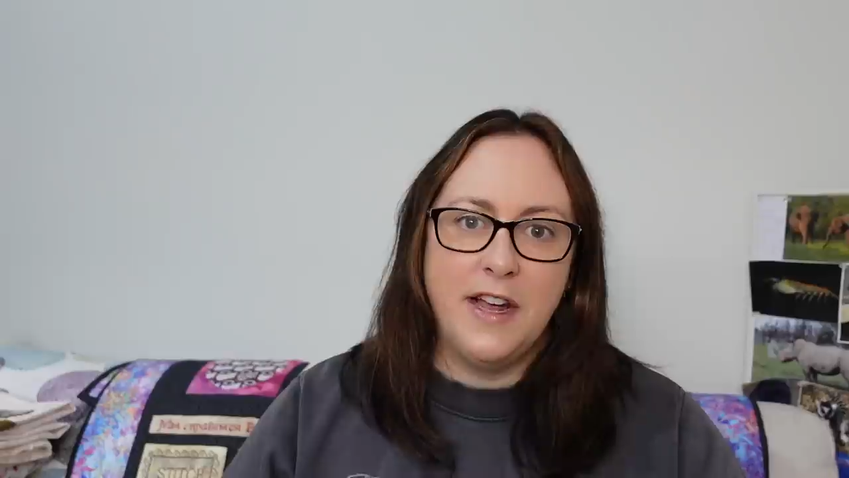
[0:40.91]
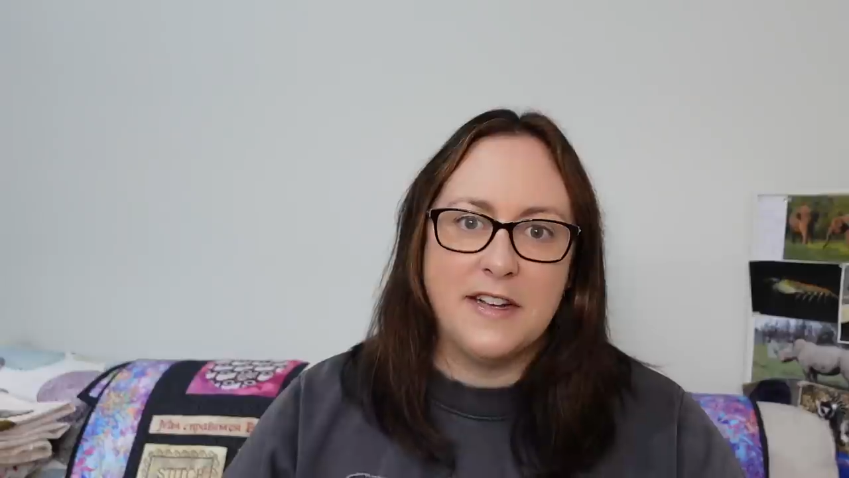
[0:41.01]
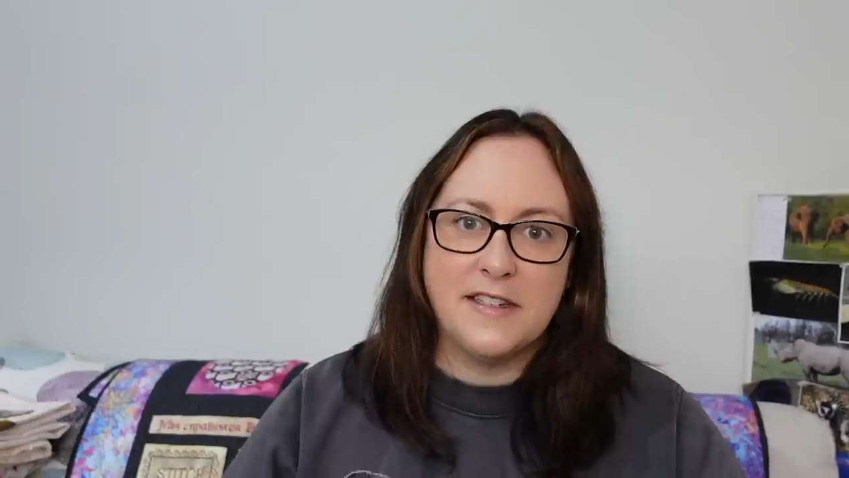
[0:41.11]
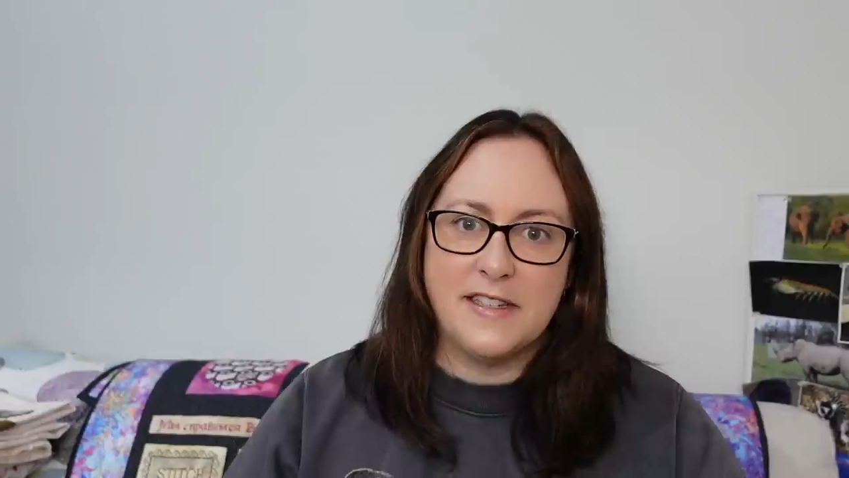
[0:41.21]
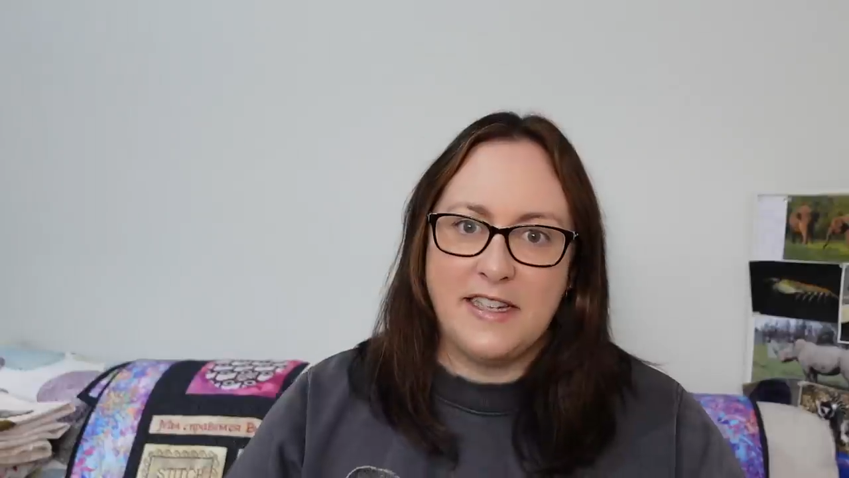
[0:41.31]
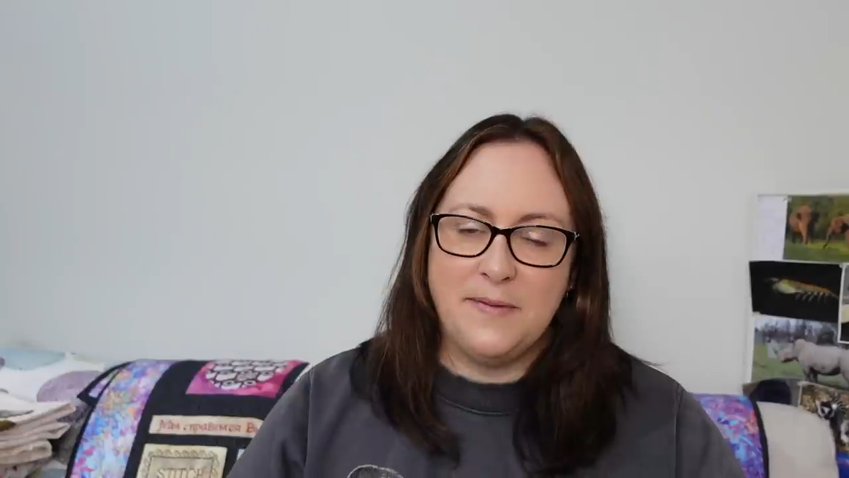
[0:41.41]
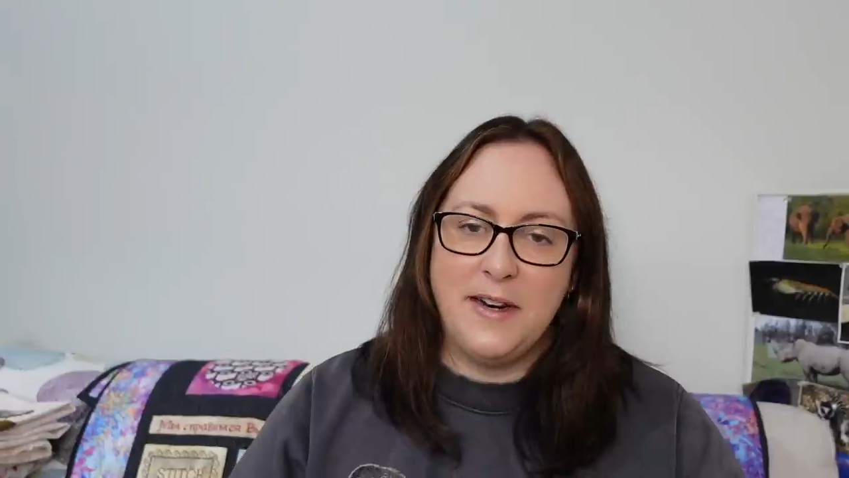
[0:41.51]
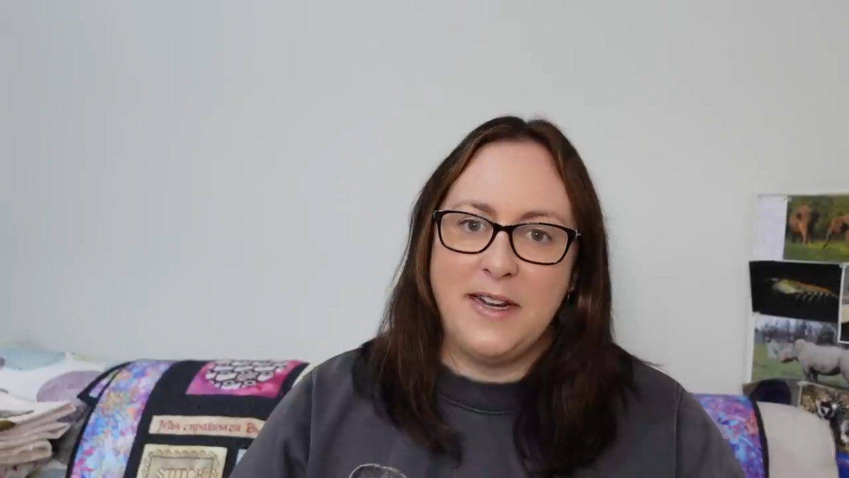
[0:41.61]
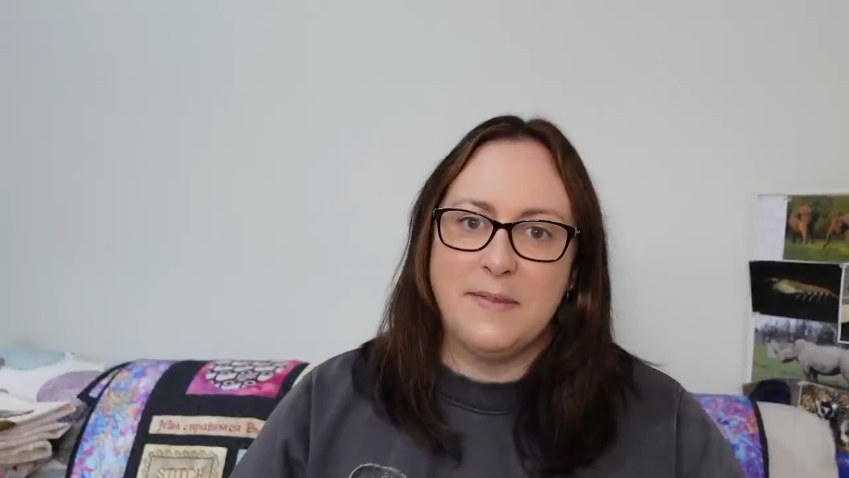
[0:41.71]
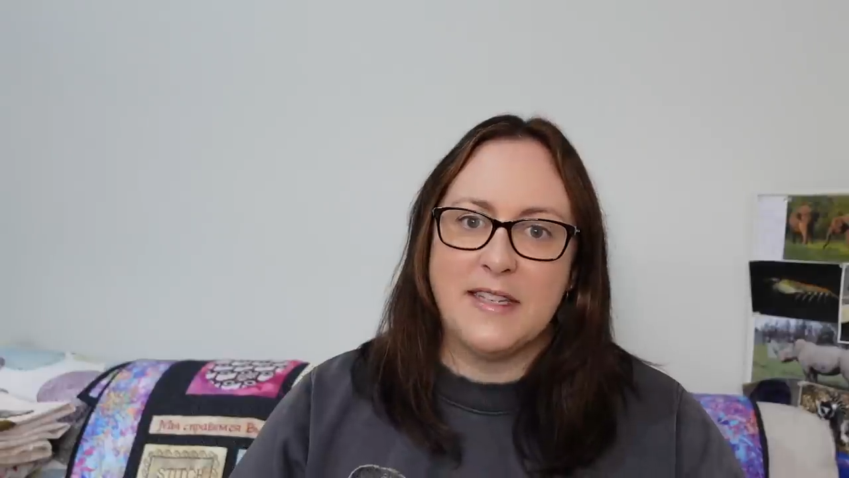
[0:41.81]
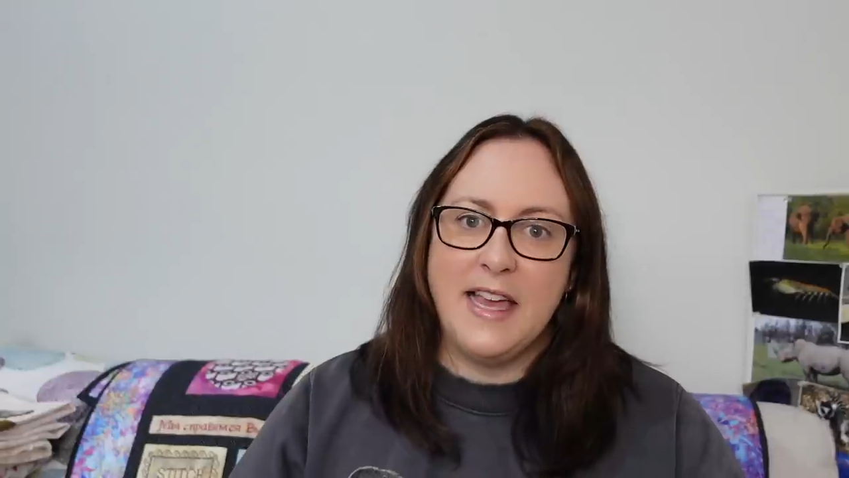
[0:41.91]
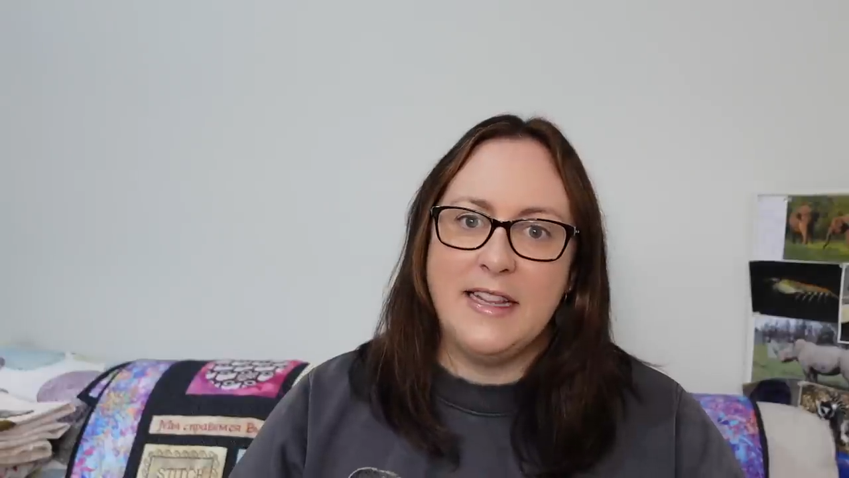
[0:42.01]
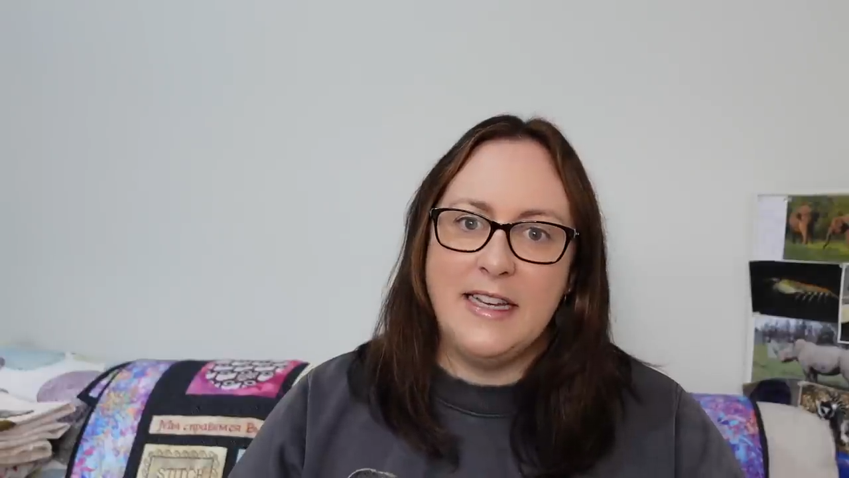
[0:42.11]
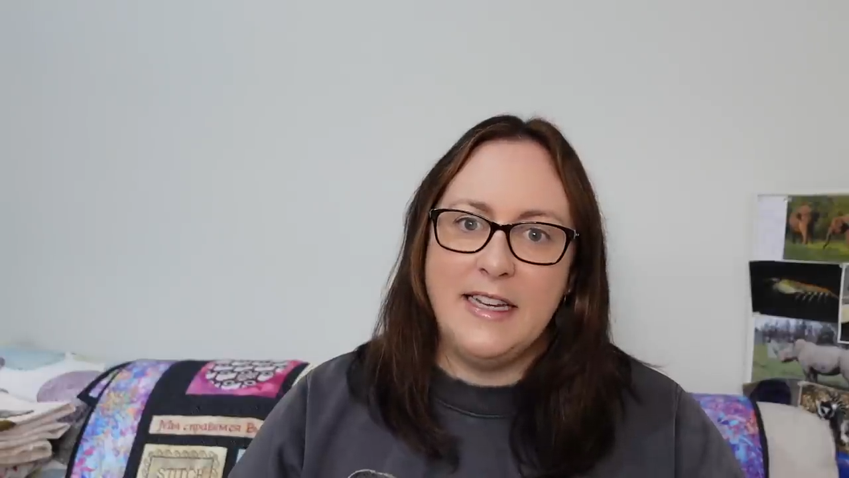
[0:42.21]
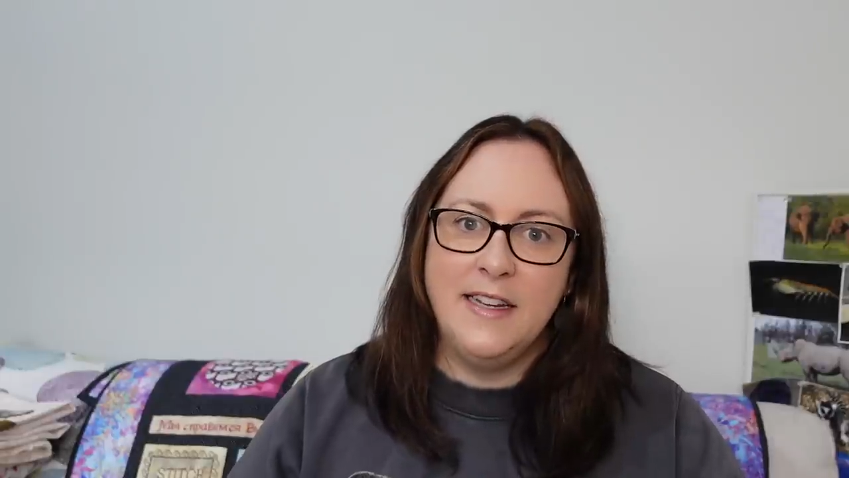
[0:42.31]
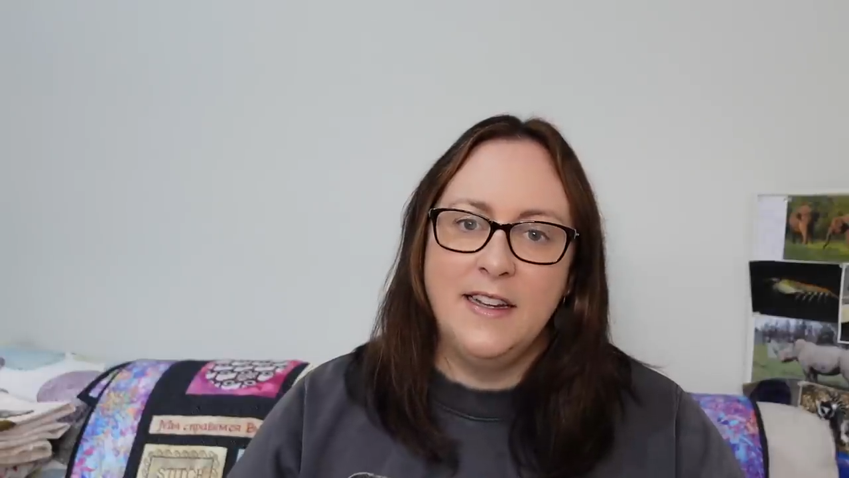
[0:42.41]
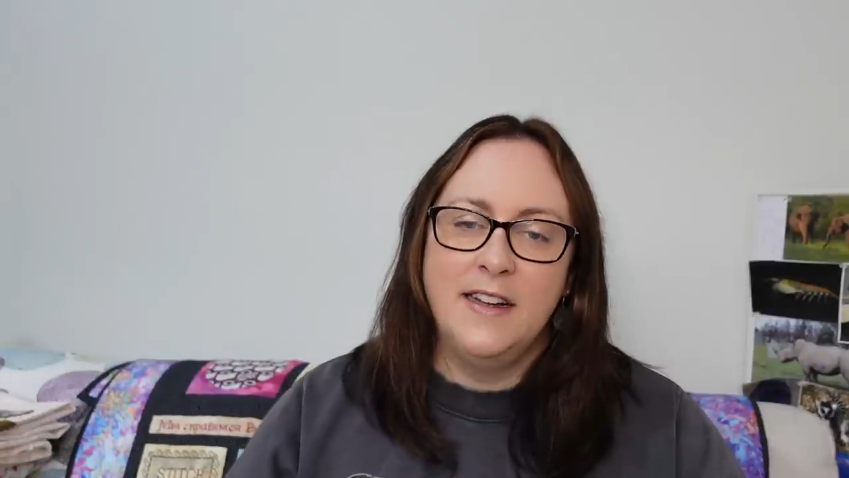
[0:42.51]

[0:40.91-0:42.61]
As I said, my name's Kelly.